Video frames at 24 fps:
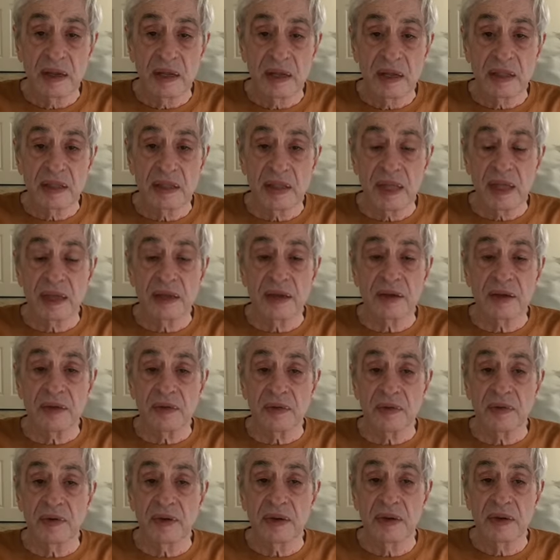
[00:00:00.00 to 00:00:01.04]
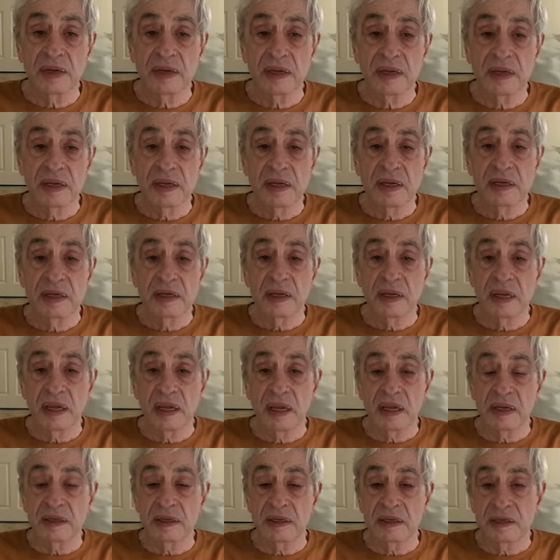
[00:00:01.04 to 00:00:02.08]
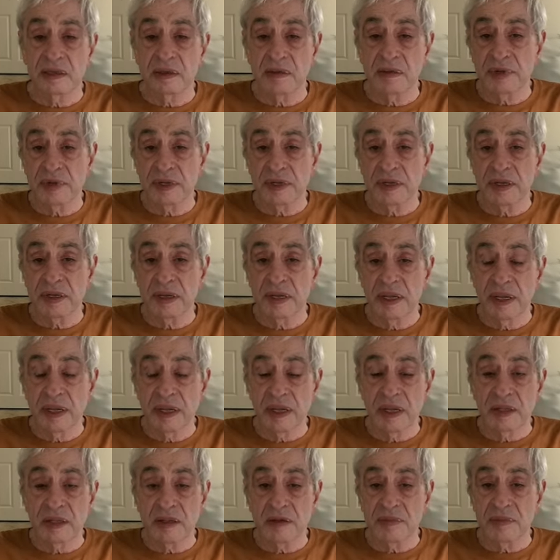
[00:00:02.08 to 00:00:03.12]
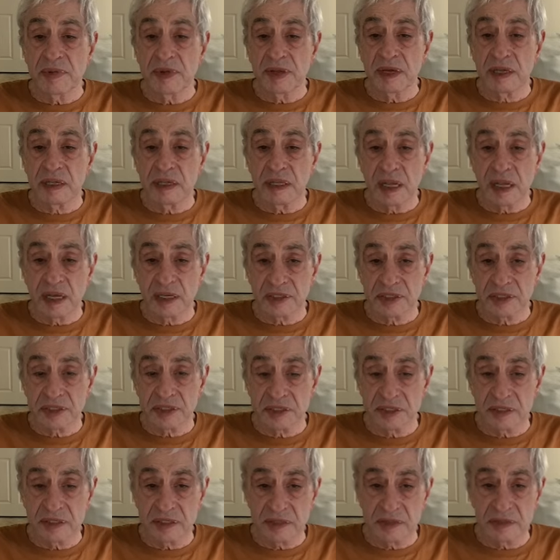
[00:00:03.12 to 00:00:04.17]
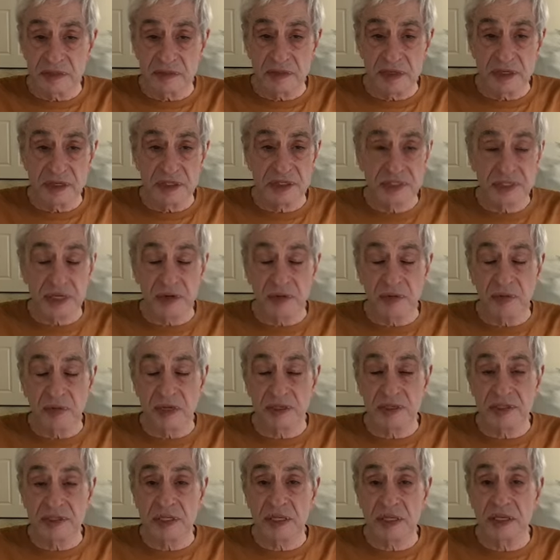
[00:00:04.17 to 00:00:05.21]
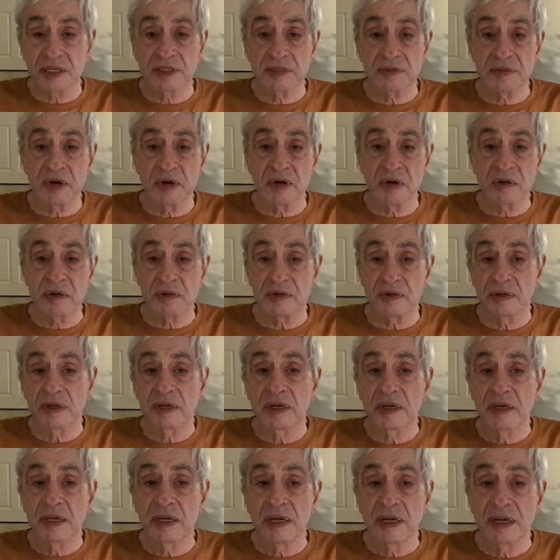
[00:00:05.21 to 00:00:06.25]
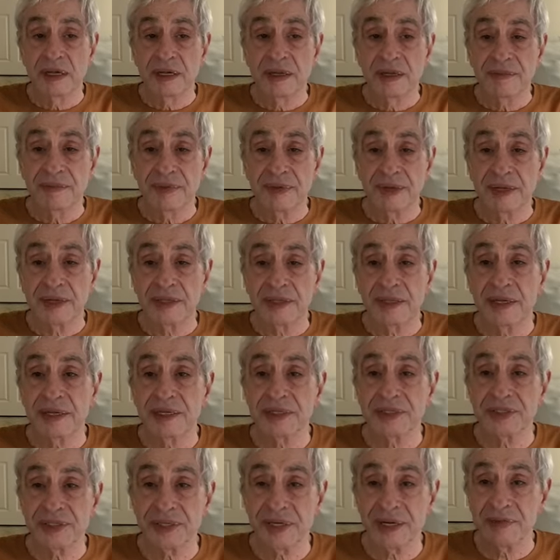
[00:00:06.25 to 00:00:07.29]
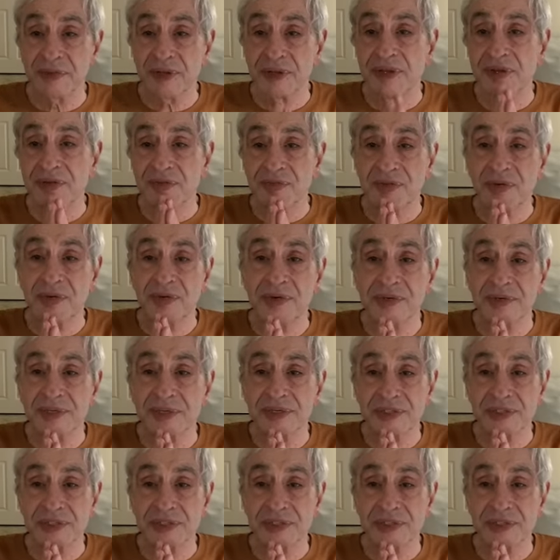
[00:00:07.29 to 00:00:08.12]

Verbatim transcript: And thank you. Thank and you. There'll be a class on, what is it, Wednesday, tomorrow. Be a class, and I'm looking forward to